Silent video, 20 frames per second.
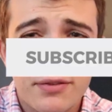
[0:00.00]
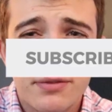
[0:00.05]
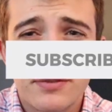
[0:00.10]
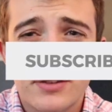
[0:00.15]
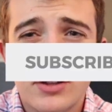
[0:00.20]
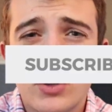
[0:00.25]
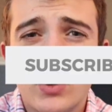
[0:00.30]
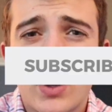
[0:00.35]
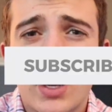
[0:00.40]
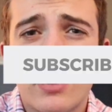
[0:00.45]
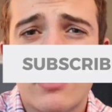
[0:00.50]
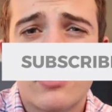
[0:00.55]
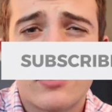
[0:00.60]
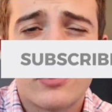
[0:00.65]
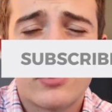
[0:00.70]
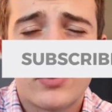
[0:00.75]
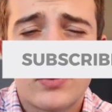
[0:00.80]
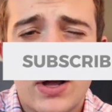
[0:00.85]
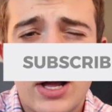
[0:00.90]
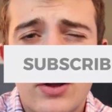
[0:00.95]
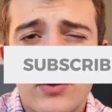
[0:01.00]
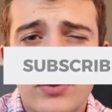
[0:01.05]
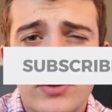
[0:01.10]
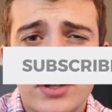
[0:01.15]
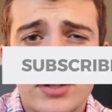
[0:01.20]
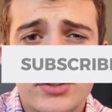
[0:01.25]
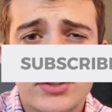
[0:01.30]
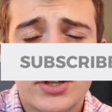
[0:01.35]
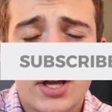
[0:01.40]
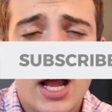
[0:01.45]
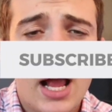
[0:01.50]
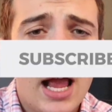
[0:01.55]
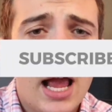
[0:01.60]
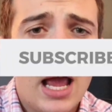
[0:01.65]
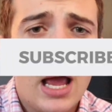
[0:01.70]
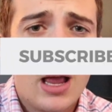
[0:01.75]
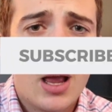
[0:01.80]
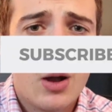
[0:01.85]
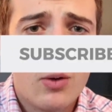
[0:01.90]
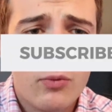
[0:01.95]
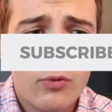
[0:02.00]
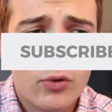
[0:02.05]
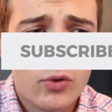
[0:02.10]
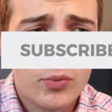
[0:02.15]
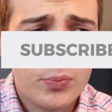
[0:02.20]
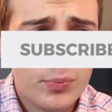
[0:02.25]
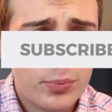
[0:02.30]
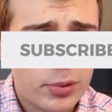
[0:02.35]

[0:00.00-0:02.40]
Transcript: If you have found this helpful,